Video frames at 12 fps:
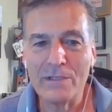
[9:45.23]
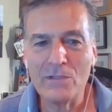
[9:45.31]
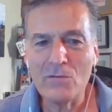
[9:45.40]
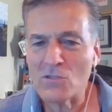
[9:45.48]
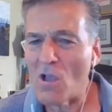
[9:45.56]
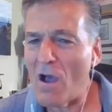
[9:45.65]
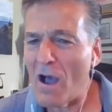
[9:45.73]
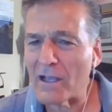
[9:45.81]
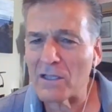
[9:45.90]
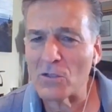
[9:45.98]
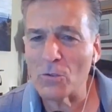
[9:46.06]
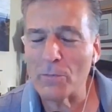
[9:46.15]
And you
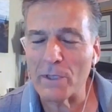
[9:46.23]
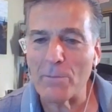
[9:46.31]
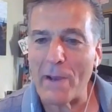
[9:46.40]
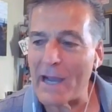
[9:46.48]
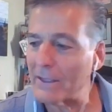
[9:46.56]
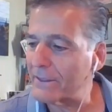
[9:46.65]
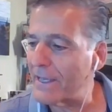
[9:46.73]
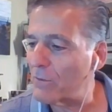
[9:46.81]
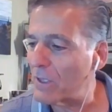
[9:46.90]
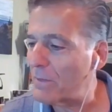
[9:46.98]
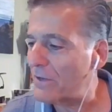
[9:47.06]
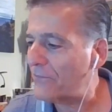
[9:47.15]
talk a little bit about that.
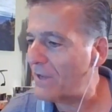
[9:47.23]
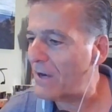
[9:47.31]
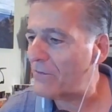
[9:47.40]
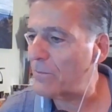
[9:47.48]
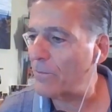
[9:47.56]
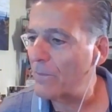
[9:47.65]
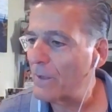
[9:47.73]
One of my favorite